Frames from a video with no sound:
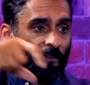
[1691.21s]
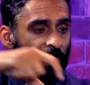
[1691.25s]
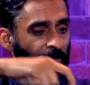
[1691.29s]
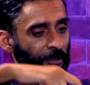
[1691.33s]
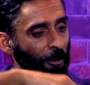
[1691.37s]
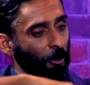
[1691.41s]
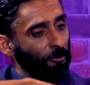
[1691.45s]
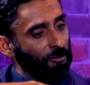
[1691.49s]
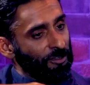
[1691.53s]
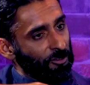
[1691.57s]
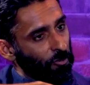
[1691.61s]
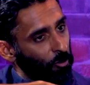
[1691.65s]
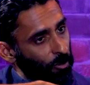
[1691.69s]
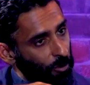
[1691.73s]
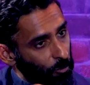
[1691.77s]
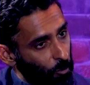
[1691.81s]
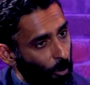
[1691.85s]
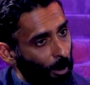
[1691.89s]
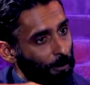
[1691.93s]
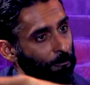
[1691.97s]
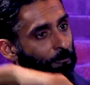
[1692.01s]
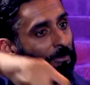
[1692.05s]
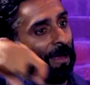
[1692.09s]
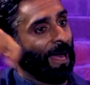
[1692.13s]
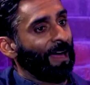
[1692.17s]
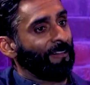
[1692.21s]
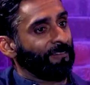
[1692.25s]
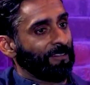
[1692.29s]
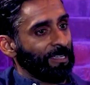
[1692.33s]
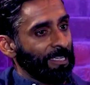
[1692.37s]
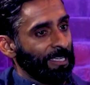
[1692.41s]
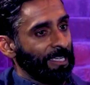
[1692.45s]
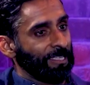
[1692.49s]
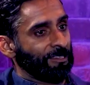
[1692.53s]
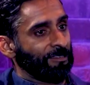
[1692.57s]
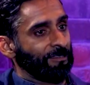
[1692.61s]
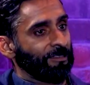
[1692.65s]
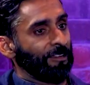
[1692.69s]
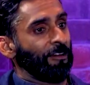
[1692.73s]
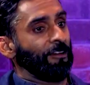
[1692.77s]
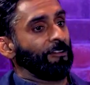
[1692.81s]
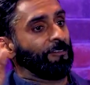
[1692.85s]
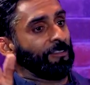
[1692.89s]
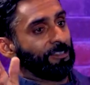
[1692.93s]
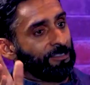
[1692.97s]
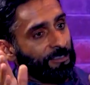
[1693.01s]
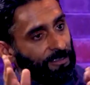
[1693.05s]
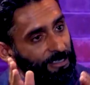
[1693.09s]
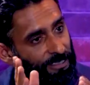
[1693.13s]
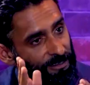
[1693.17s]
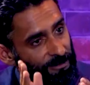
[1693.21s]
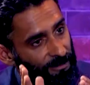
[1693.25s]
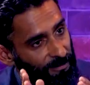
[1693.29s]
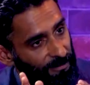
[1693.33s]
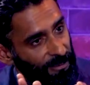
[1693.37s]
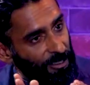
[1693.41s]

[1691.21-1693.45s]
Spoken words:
there's only one path to get to there, and these are the